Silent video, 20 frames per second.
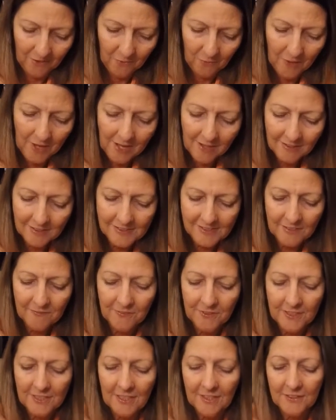Well,
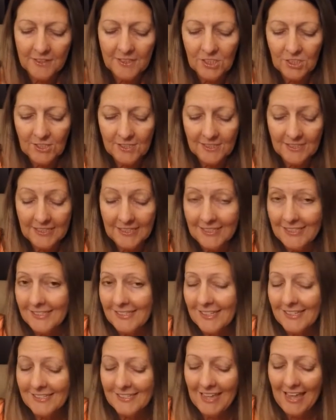Symphony of the Seas
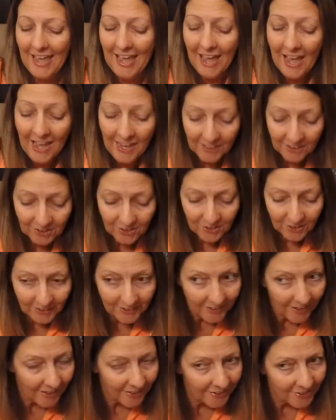is actually
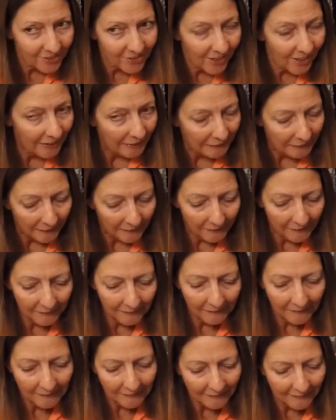not in China.
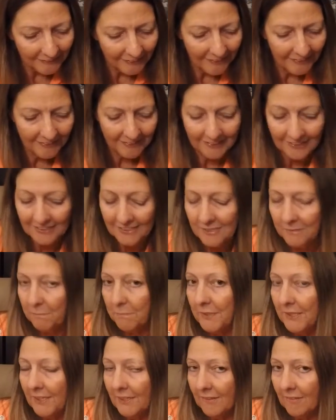It is
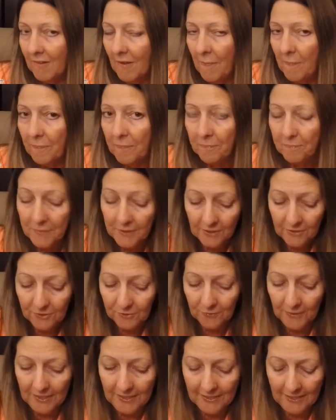being built
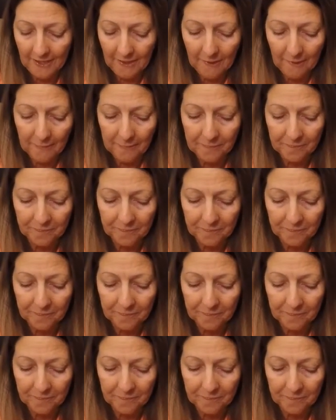right now.